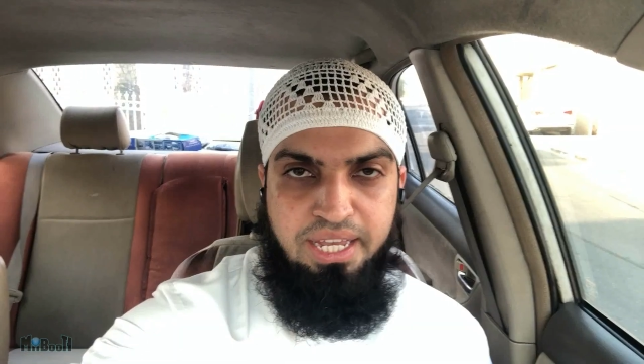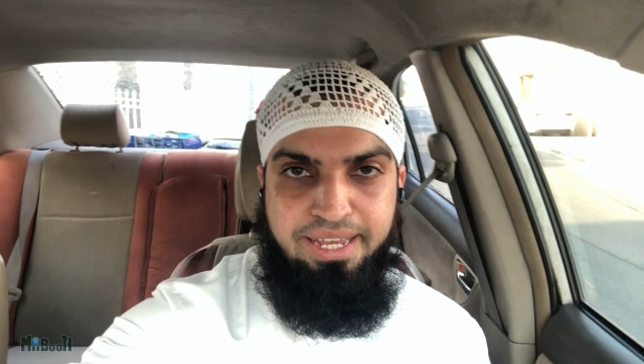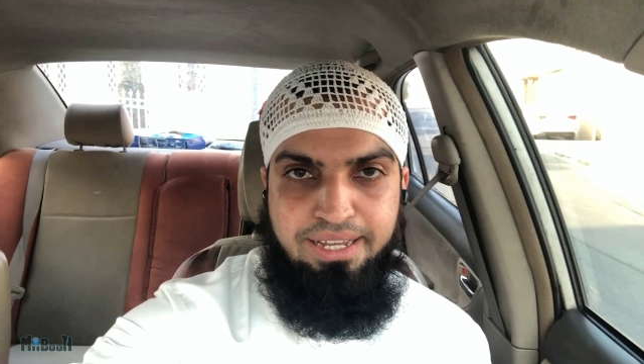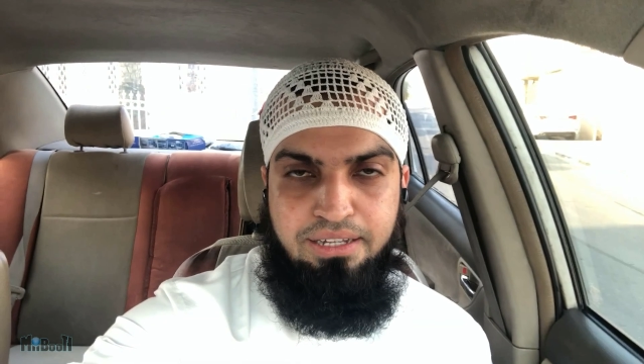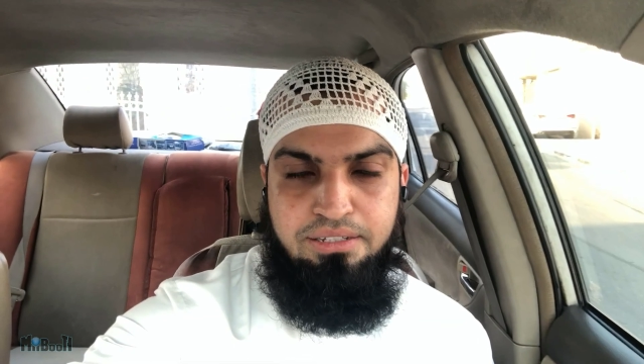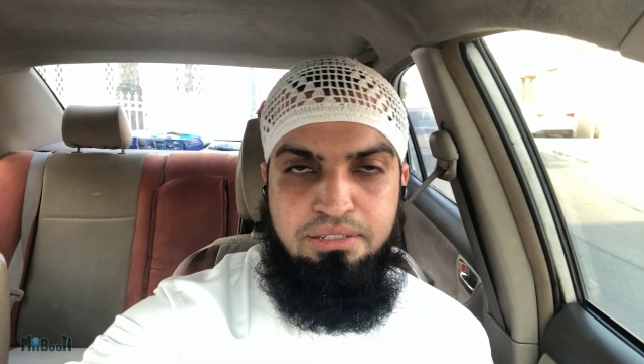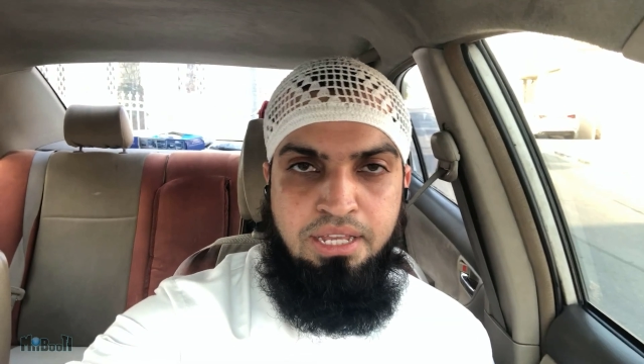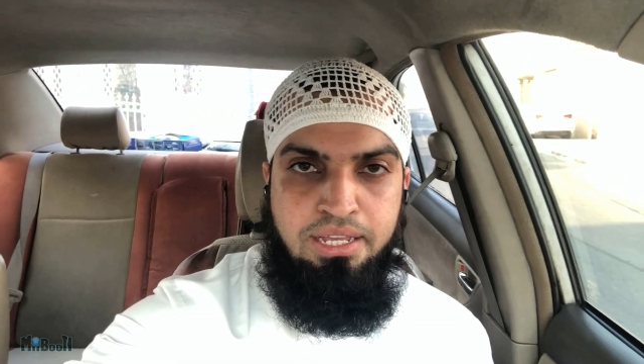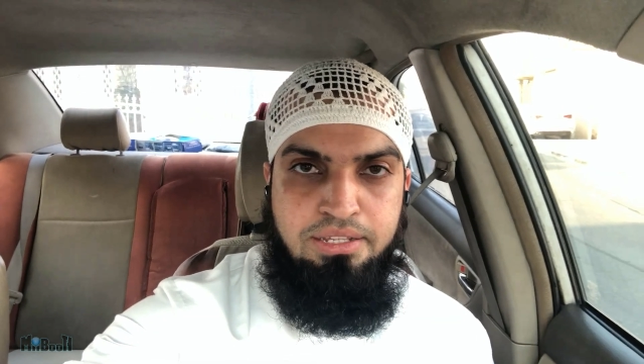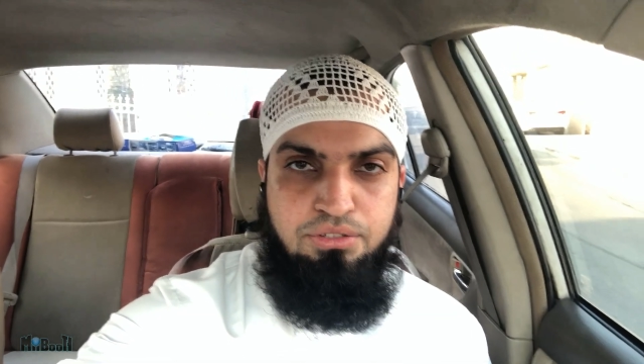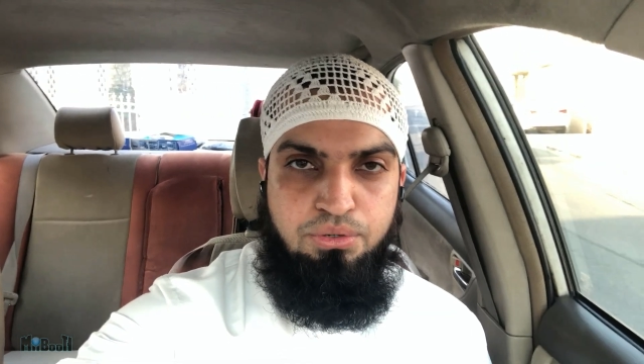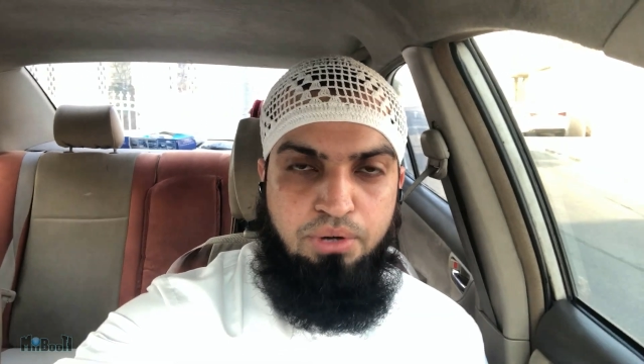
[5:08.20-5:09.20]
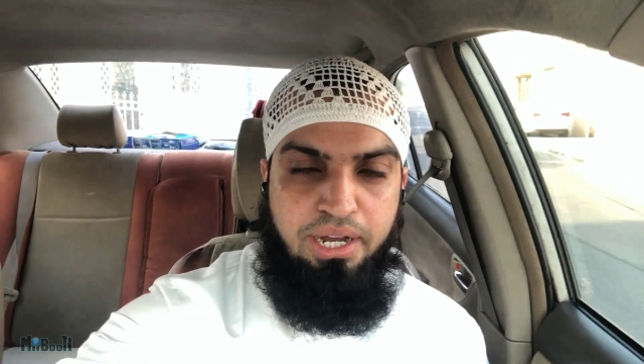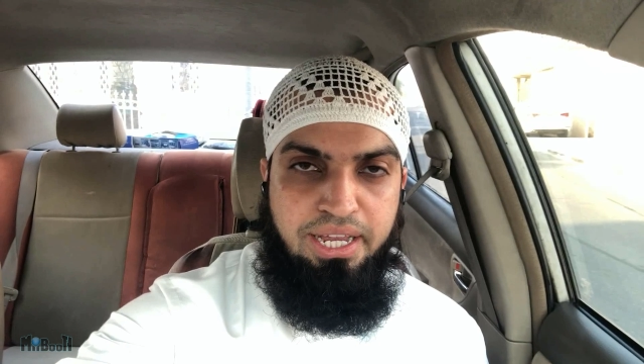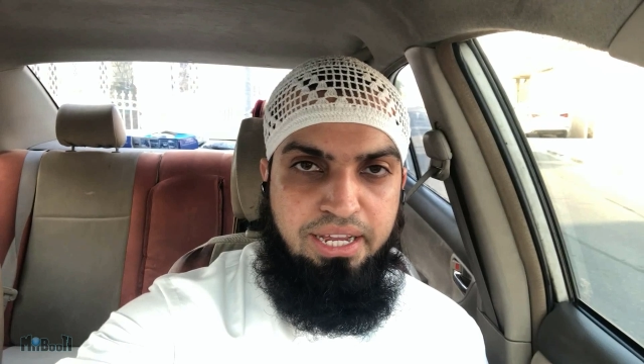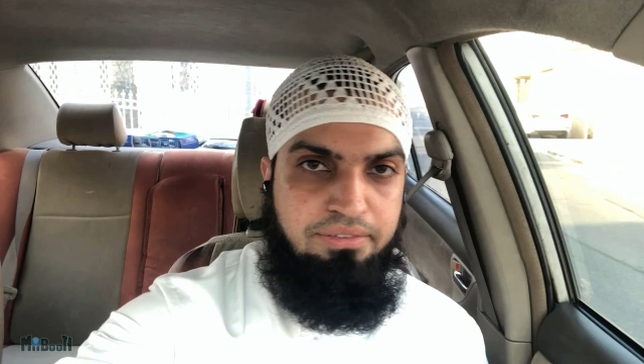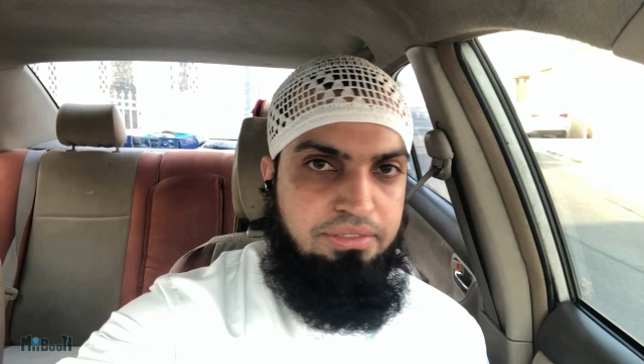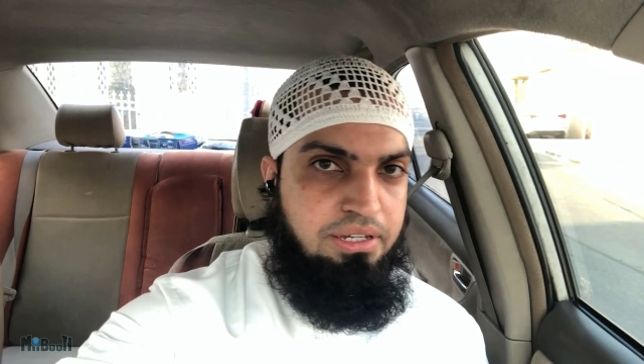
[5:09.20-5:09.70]
Hey guys, so I
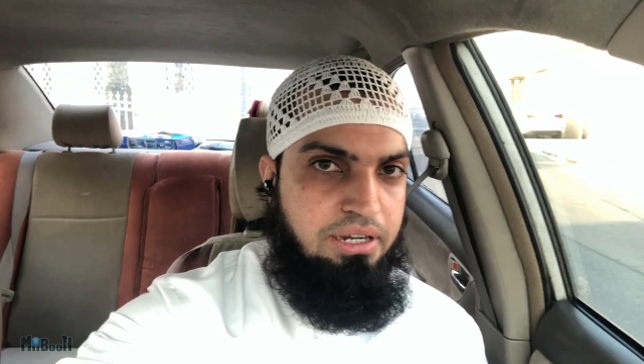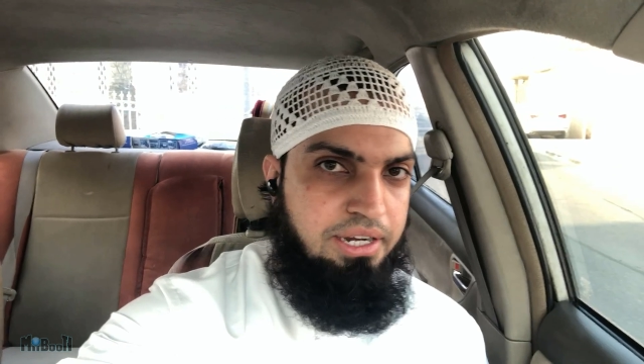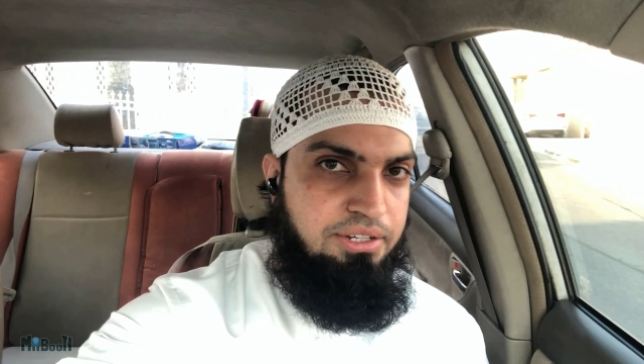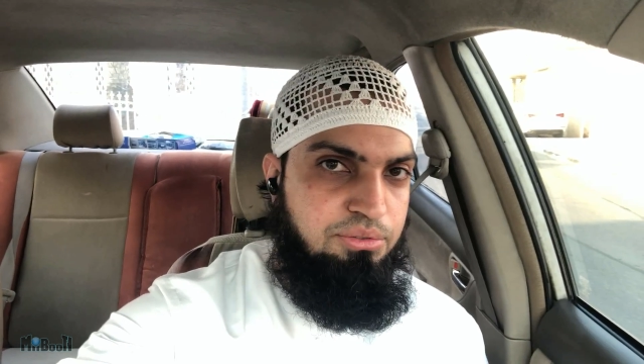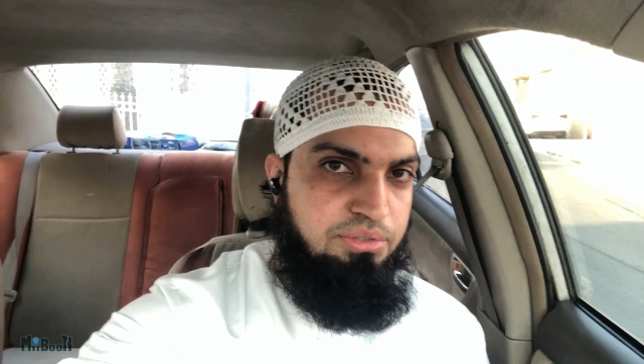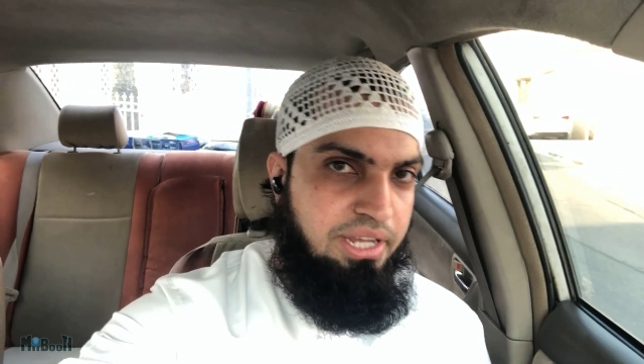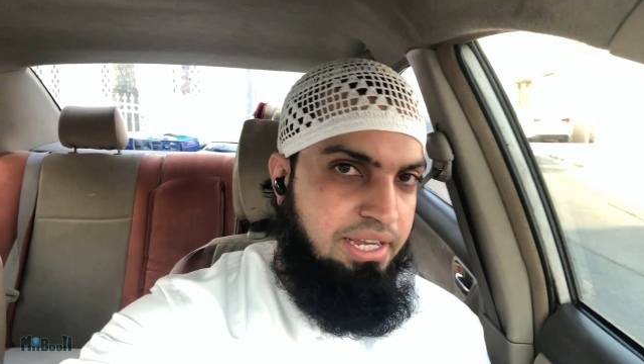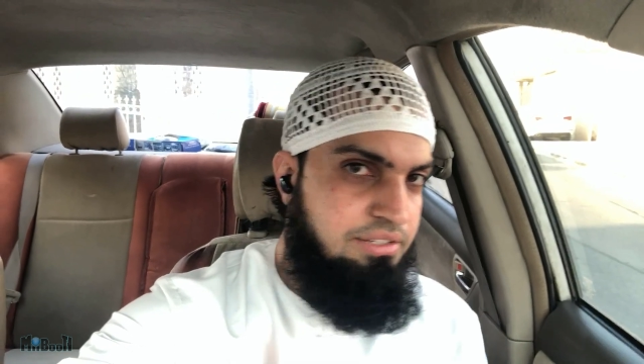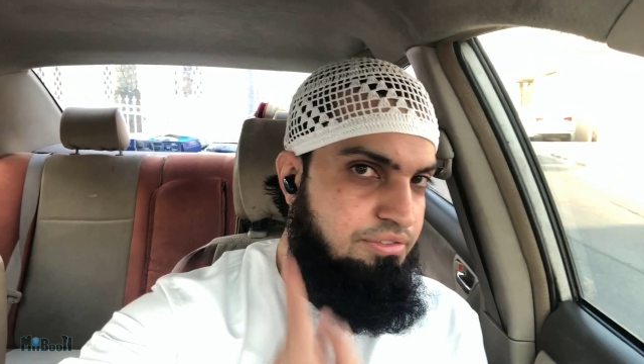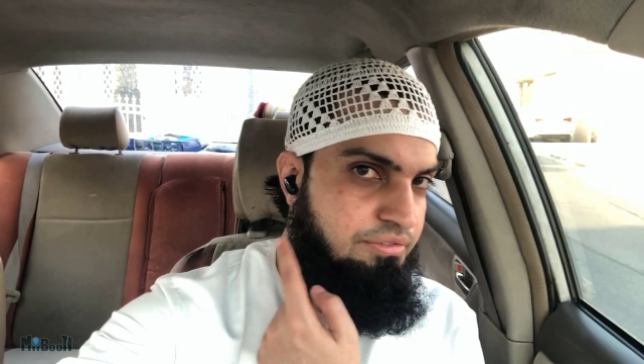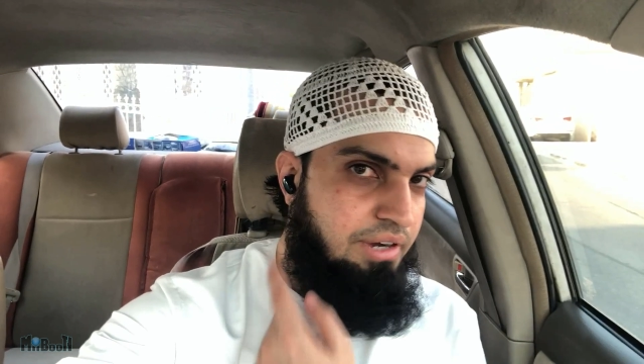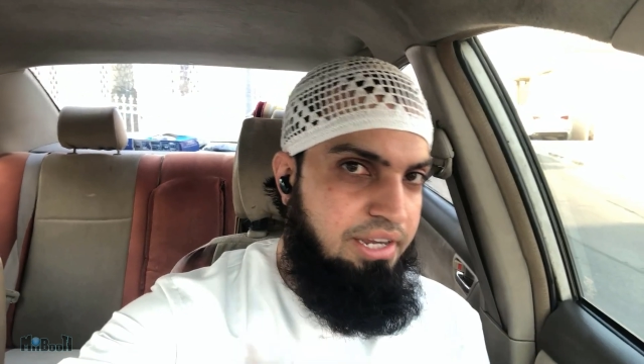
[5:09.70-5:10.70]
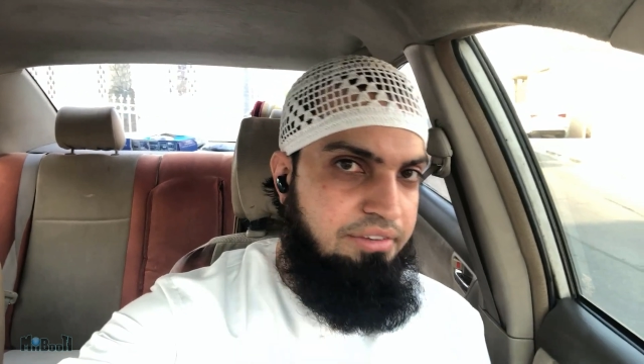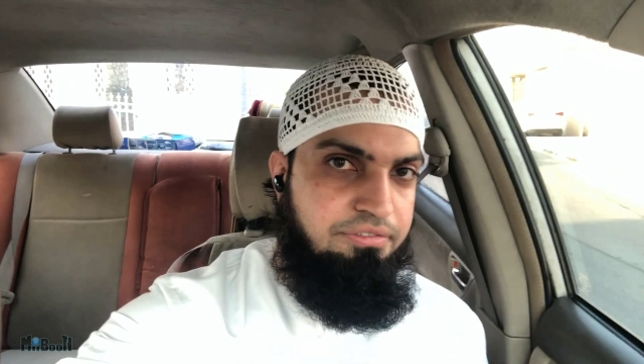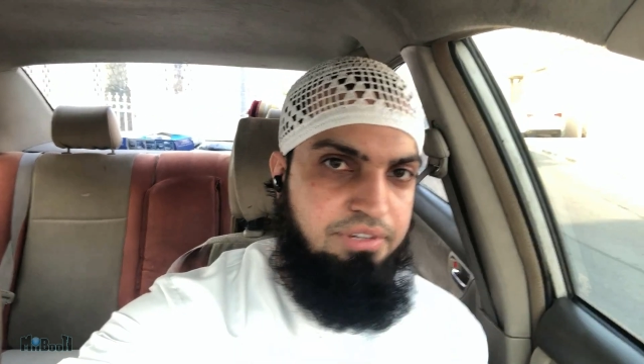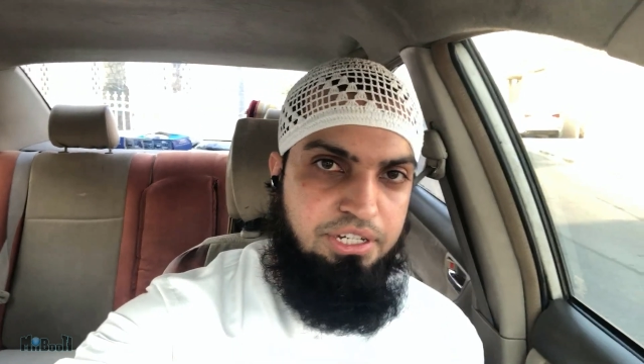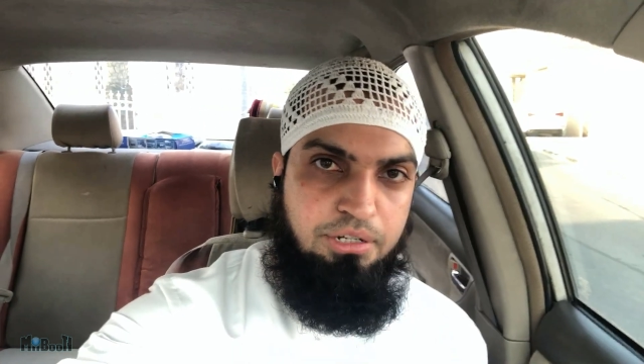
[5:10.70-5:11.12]
have the HiTune X5